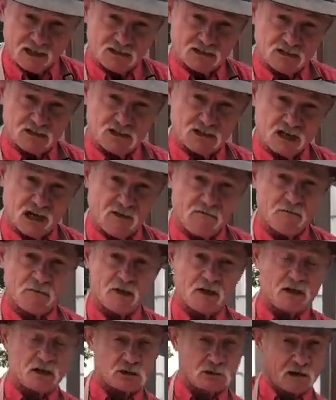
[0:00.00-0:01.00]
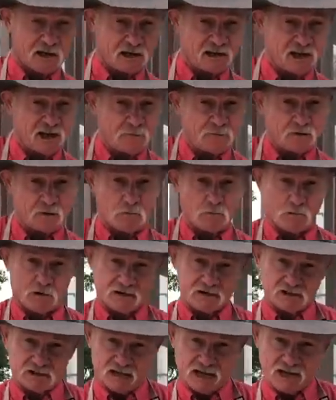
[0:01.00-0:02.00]
is and stuff, try to keep the
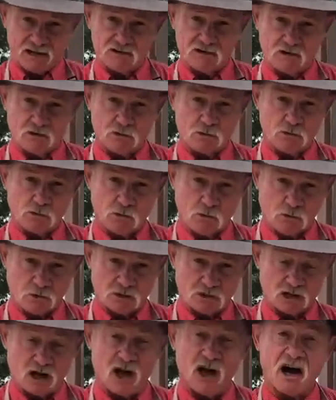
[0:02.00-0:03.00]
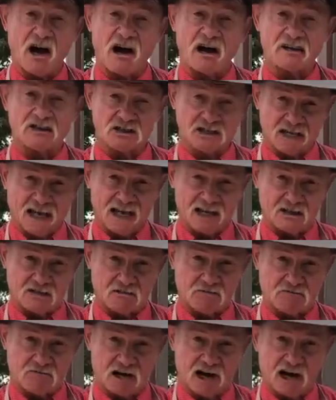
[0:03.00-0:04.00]
breast side towards the hot side of
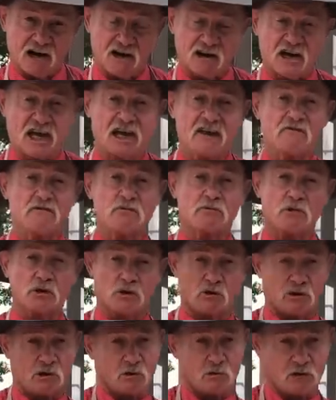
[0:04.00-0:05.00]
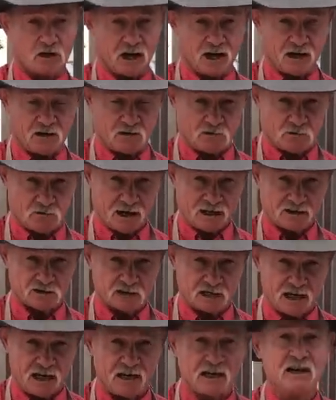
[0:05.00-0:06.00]
the fire, even when you're on the indirect
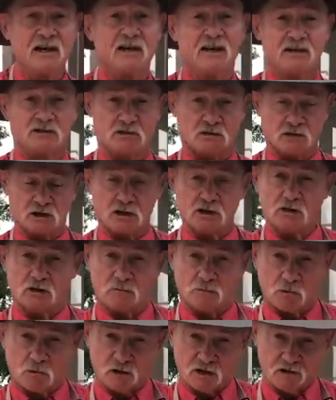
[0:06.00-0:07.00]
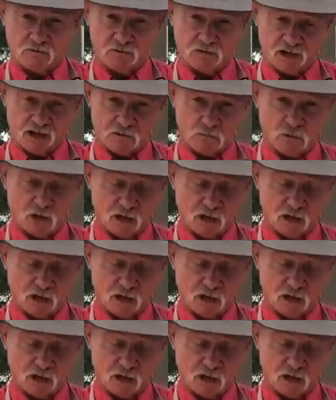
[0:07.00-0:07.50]
side. It's going to cook more even that